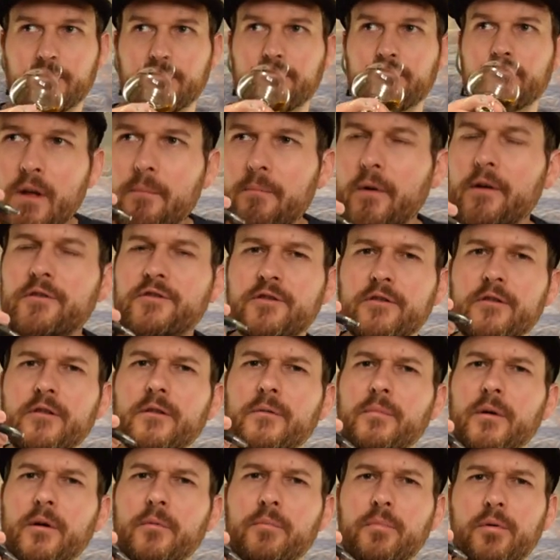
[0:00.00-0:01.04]
I'm not sure
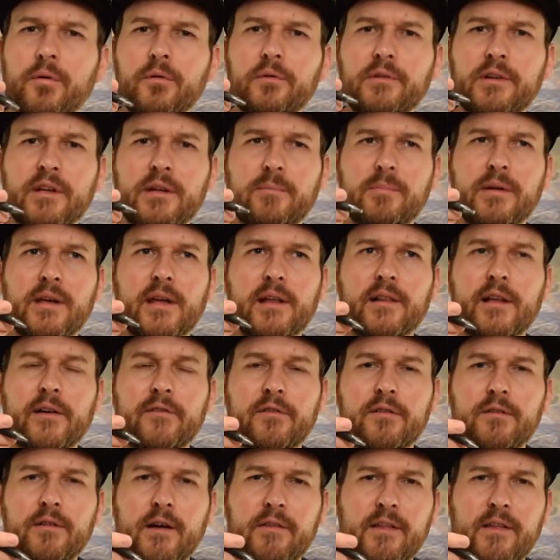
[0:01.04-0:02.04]
about Pulteney peat level.